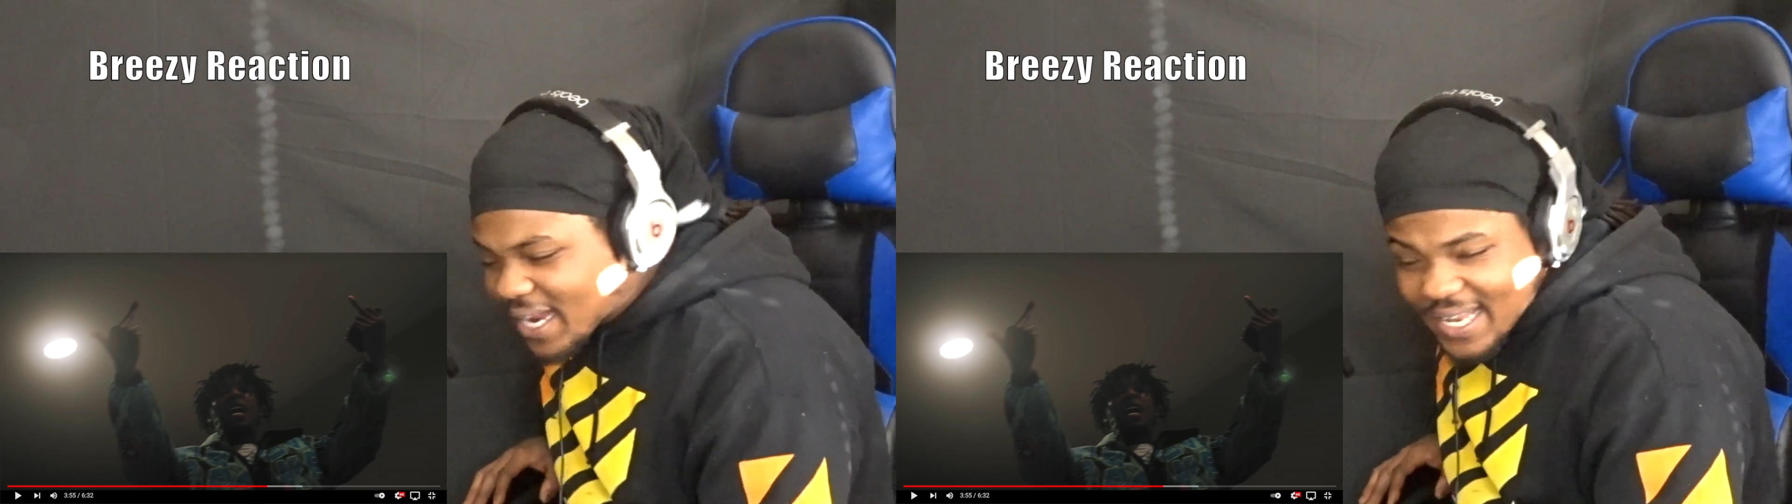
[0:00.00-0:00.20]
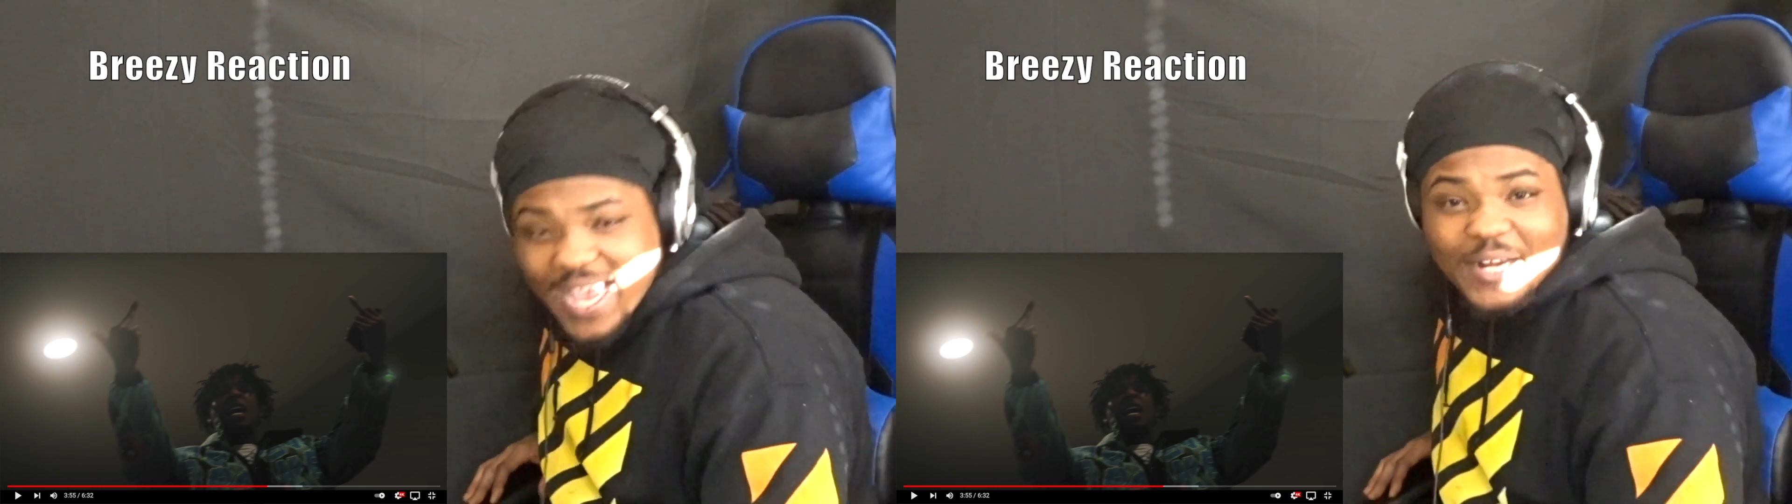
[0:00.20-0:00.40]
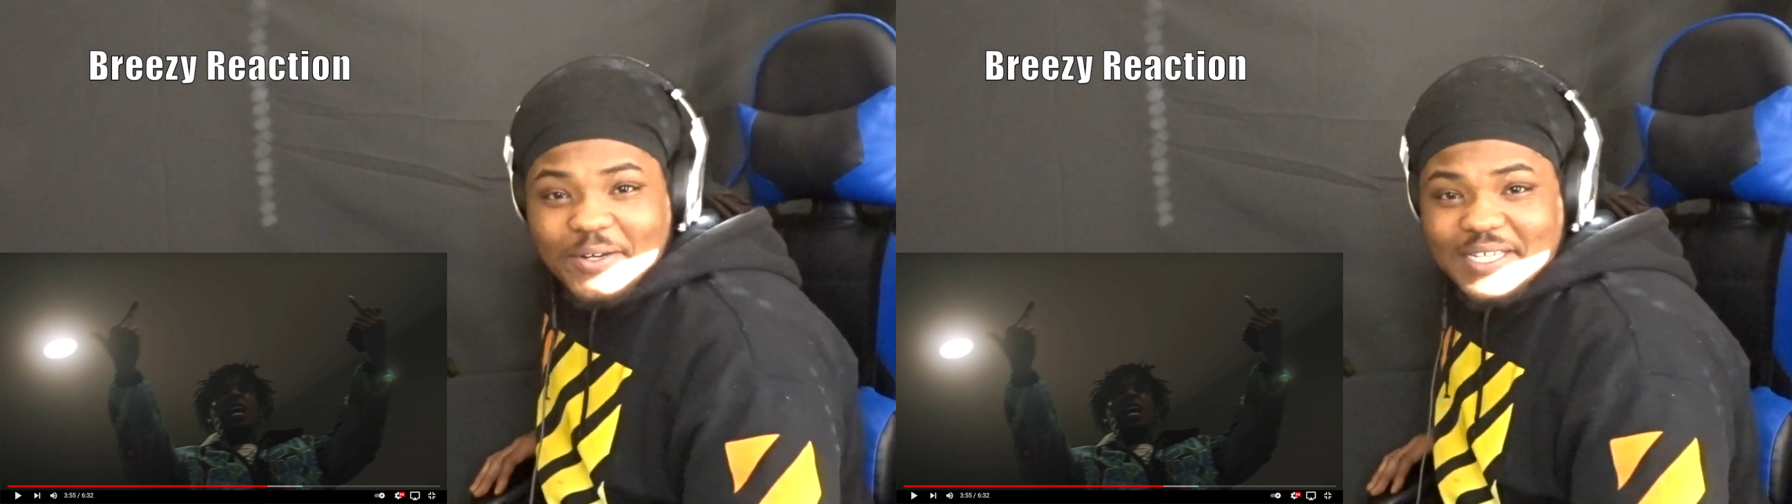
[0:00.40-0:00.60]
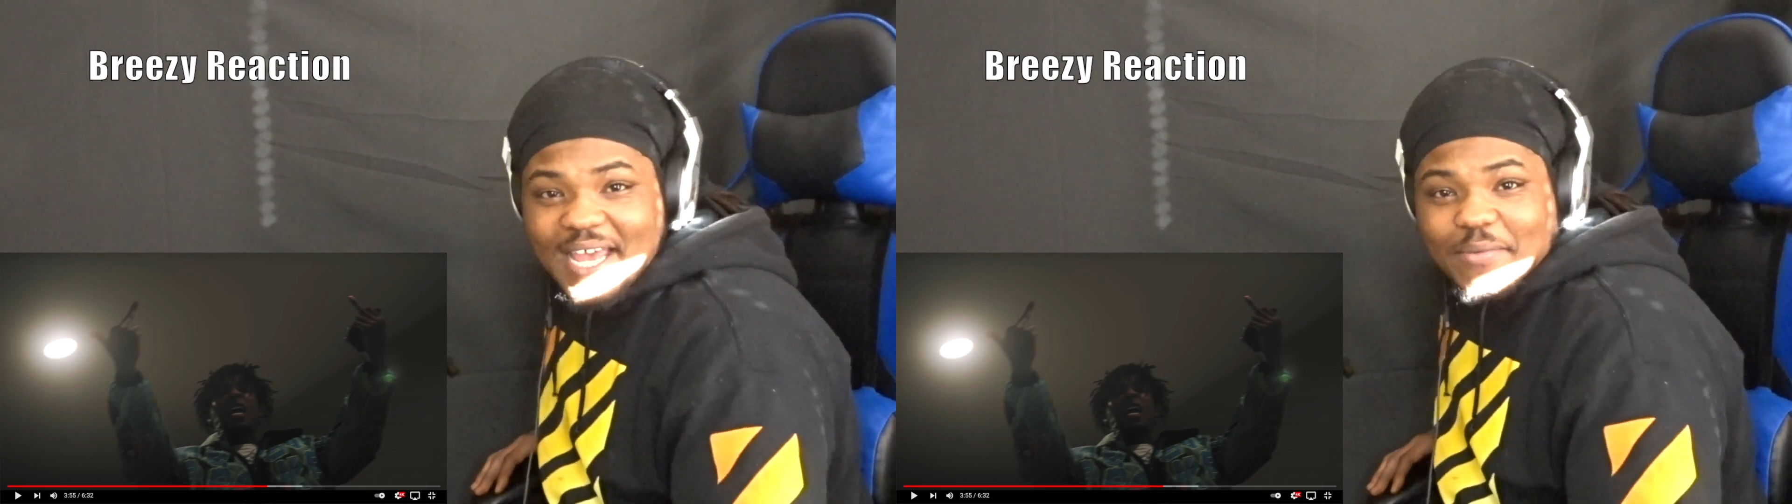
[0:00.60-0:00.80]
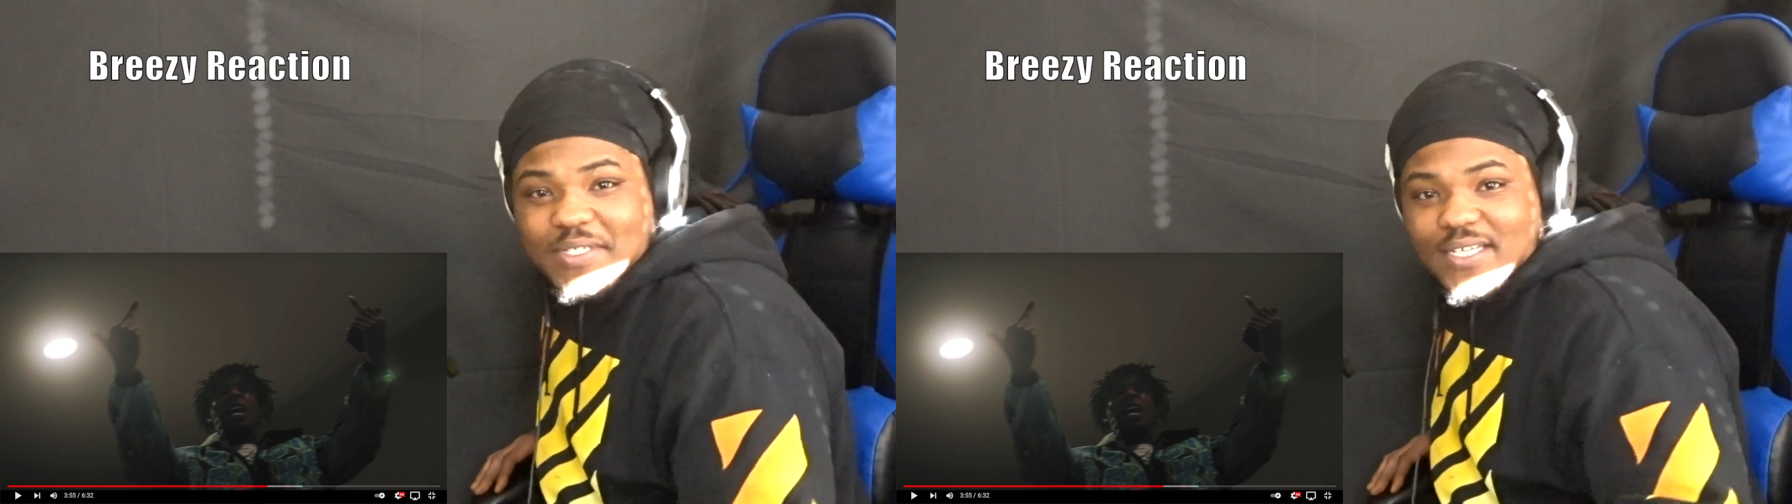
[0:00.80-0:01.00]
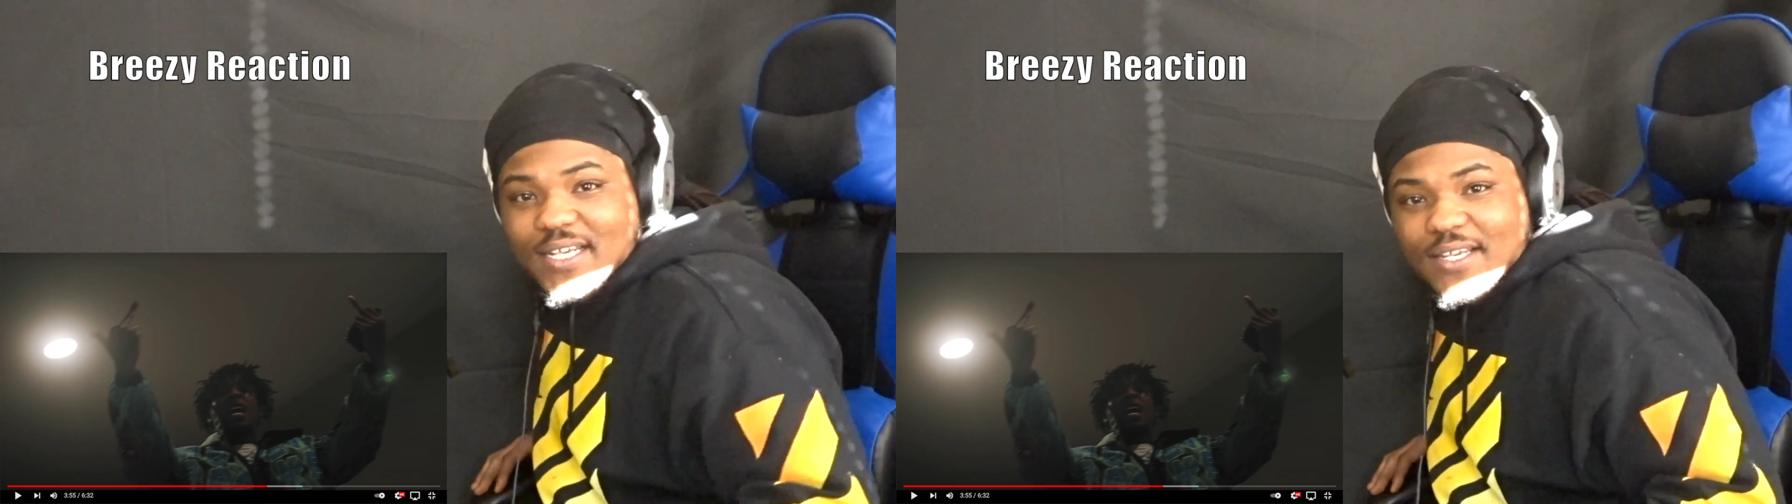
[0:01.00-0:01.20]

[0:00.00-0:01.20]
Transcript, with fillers: and cry later type